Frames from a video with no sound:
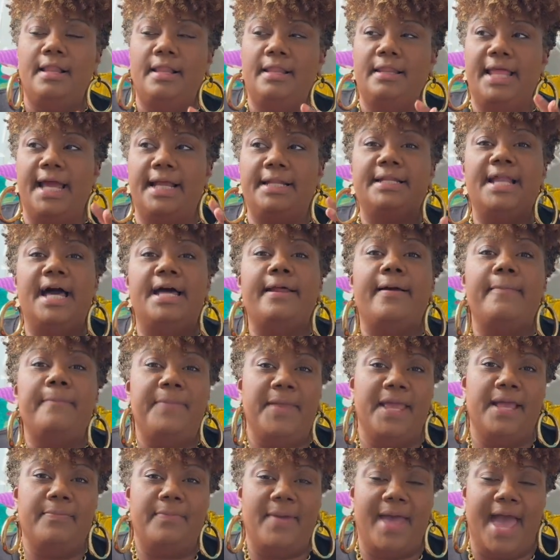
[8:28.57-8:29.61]
Like not a
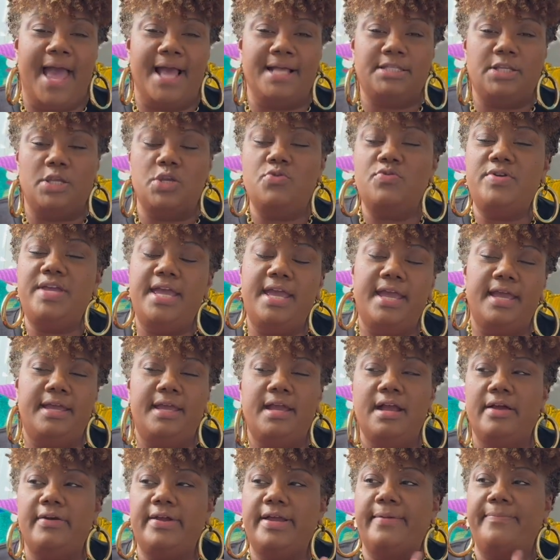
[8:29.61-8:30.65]
big bag. So you can't
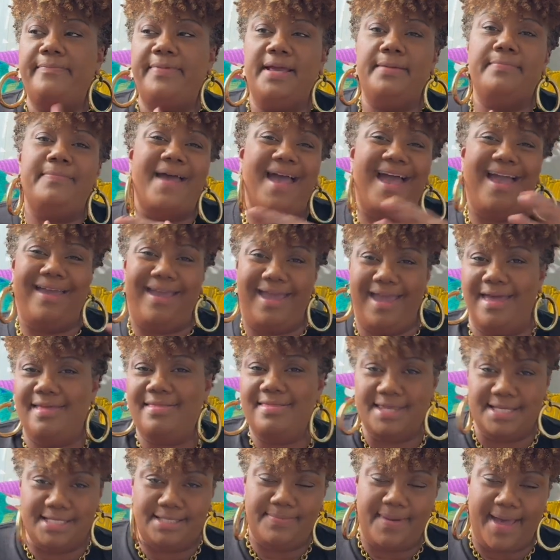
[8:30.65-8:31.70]
carry a big bag and
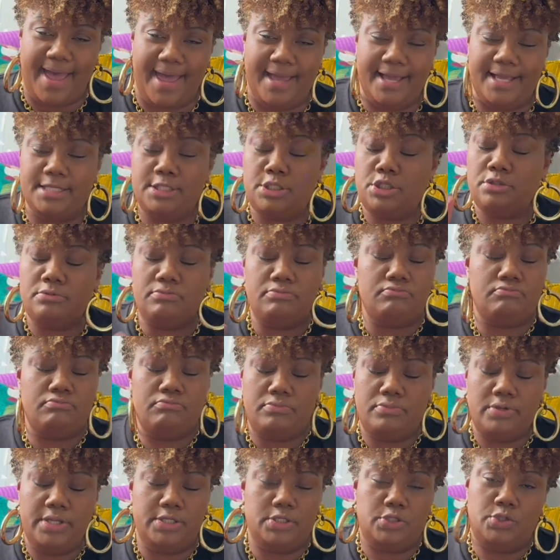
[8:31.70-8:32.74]
this bag.
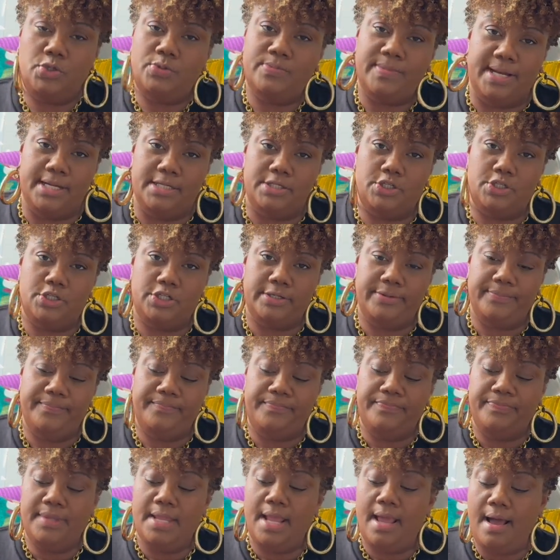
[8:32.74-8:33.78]
It's too much.
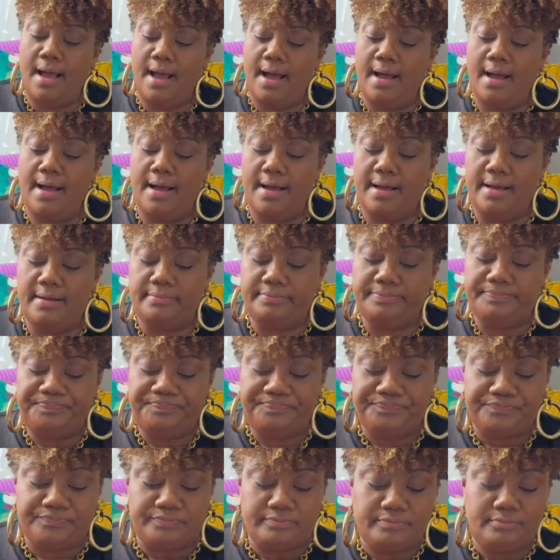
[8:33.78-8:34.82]
Um,
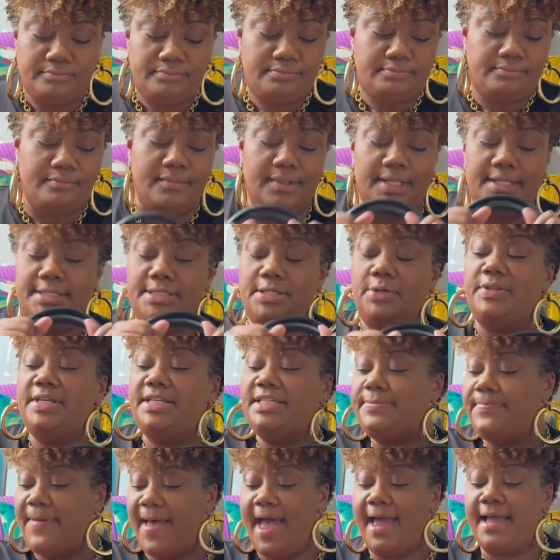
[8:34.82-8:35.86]
so this
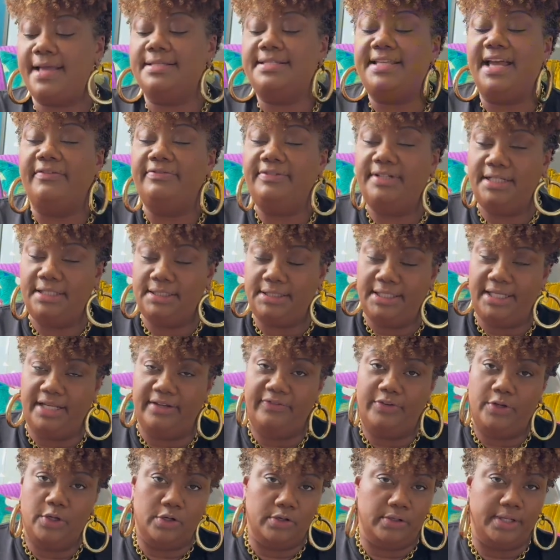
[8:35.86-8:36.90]
bag is definitely
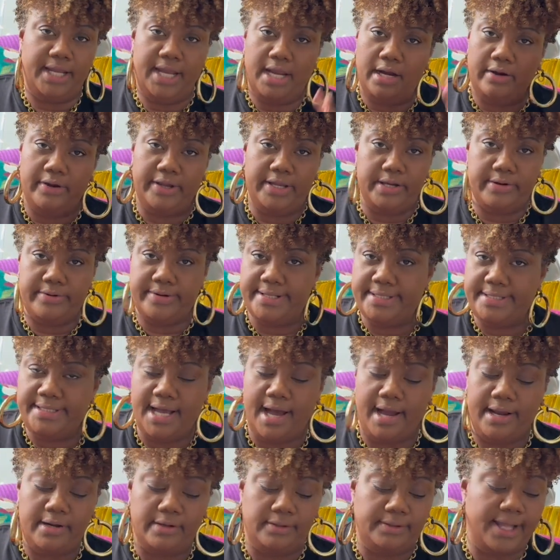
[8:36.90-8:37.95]
if you're carrying your
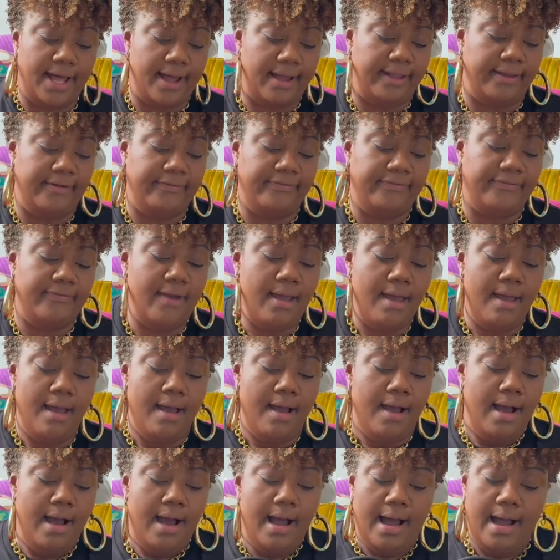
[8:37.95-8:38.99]
entire life.
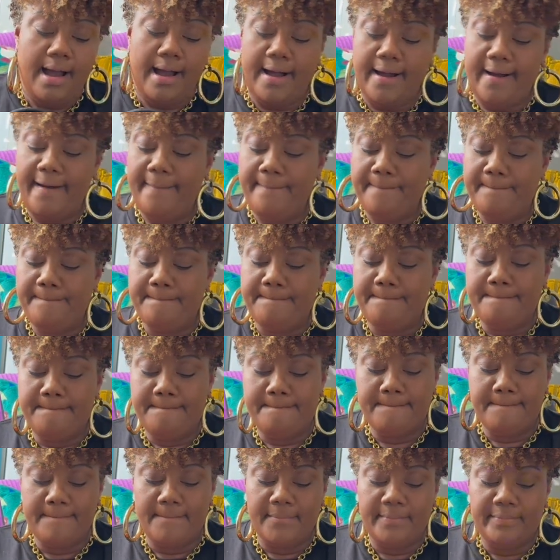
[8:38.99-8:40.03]
Um,
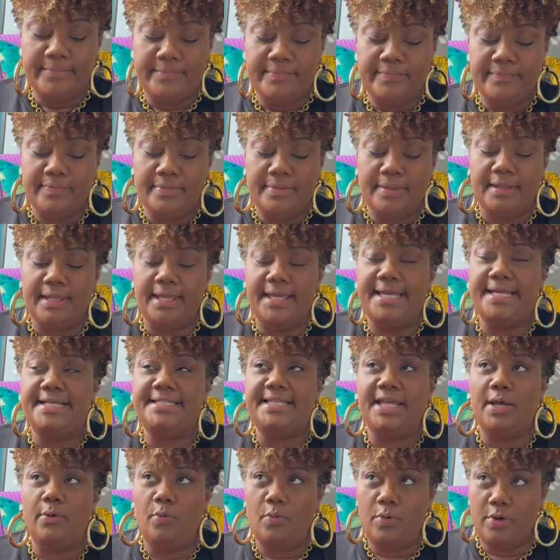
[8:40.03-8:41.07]
is
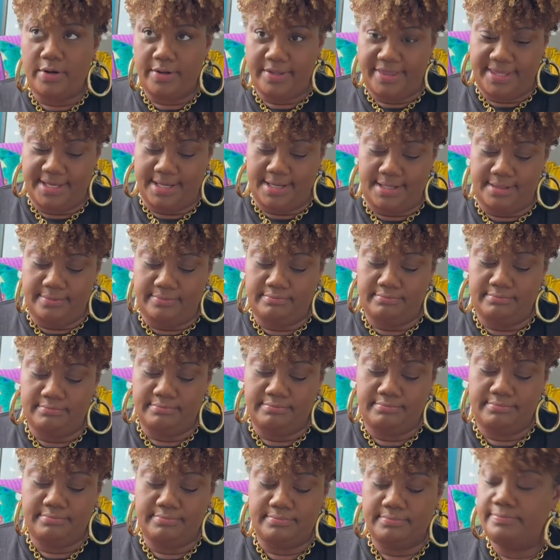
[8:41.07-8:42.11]
it worth it?
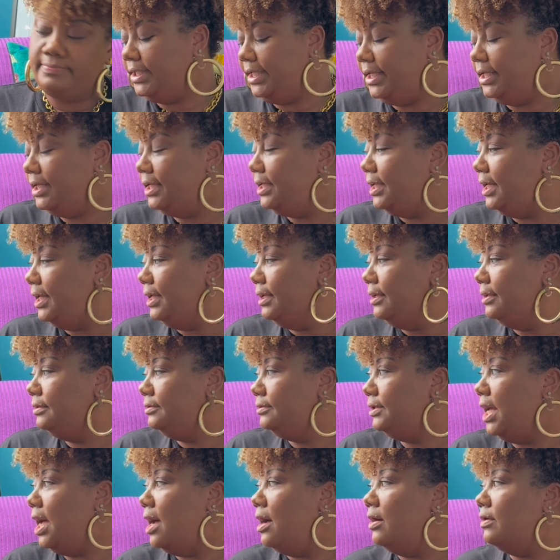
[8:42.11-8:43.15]
Really, Cookie?
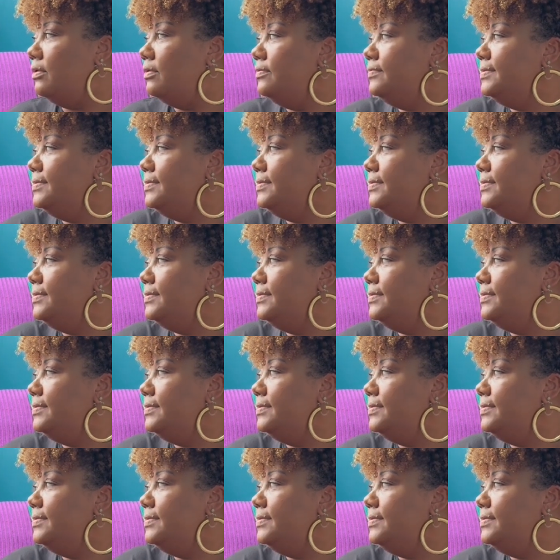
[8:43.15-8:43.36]
No.